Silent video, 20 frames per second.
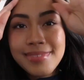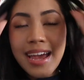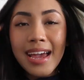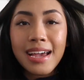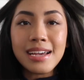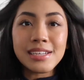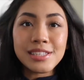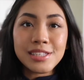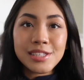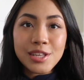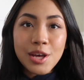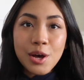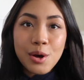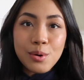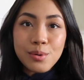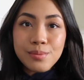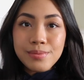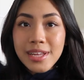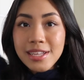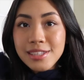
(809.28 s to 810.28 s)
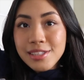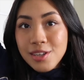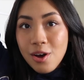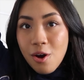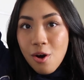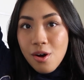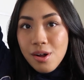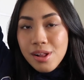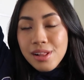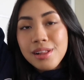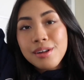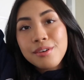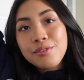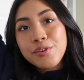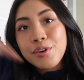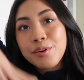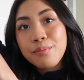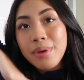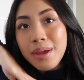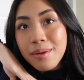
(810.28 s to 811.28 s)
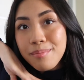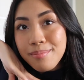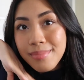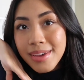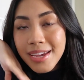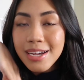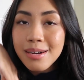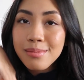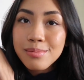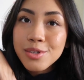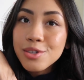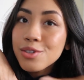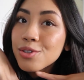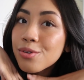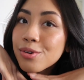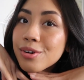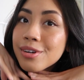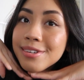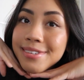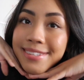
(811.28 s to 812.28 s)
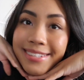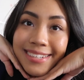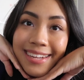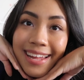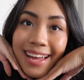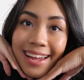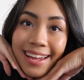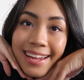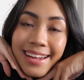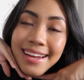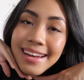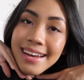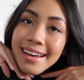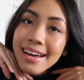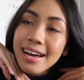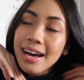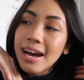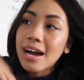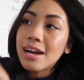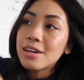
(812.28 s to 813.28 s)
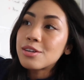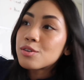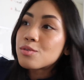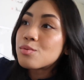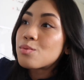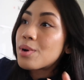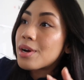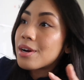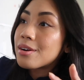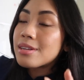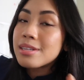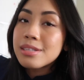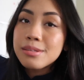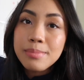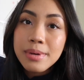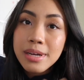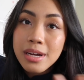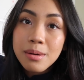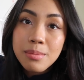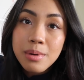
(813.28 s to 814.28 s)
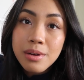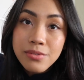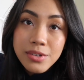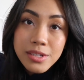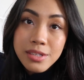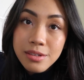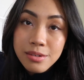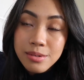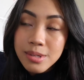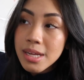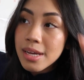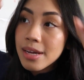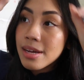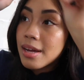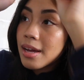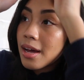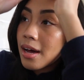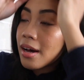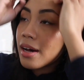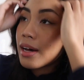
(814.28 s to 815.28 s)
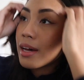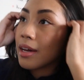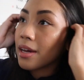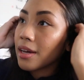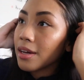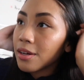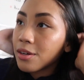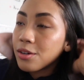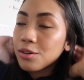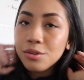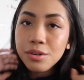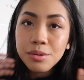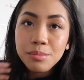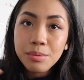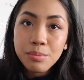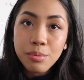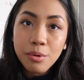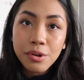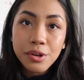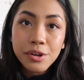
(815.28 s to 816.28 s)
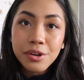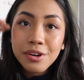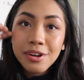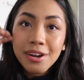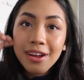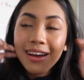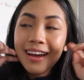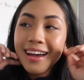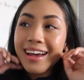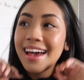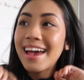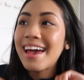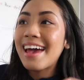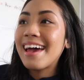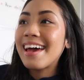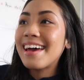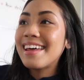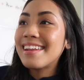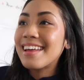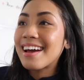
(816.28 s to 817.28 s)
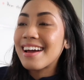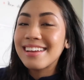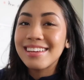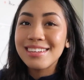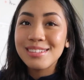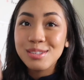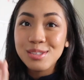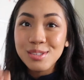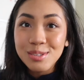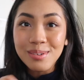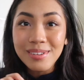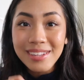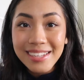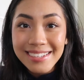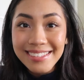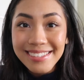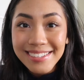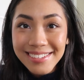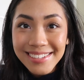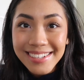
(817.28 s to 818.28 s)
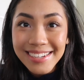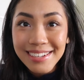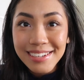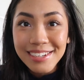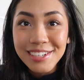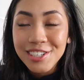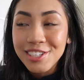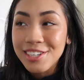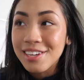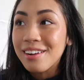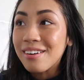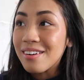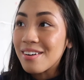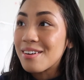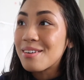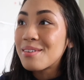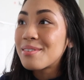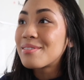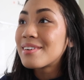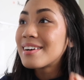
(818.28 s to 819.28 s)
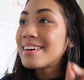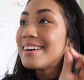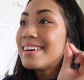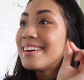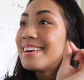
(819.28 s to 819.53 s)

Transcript: Okay, so that's all for my makeup tutorial today. I don't wear this makeup every single day. I couldn't be bothered. And I get so lazy to take this shit off.